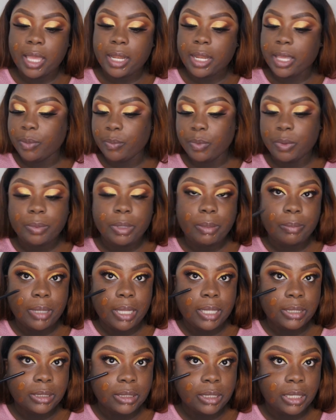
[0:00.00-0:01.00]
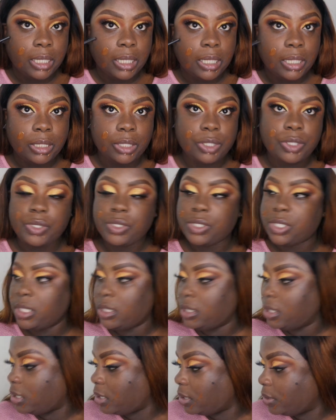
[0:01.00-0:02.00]
and I will be blending in
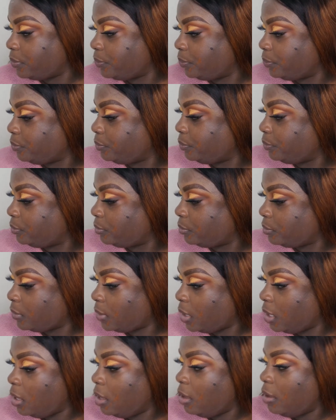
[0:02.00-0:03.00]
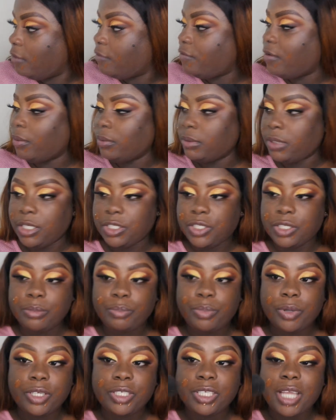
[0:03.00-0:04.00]
using the
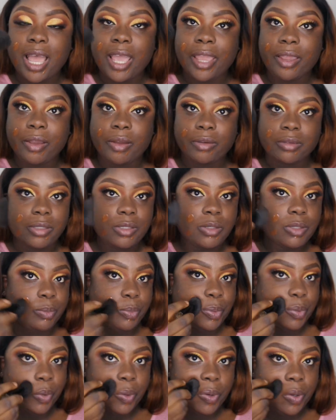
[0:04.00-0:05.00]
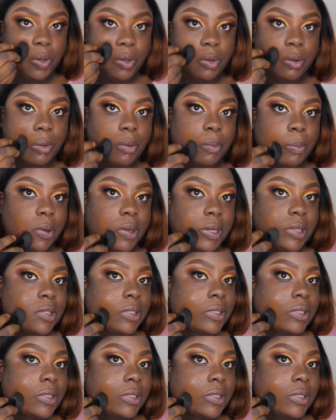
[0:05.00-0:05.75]
foundation brush. This broke, but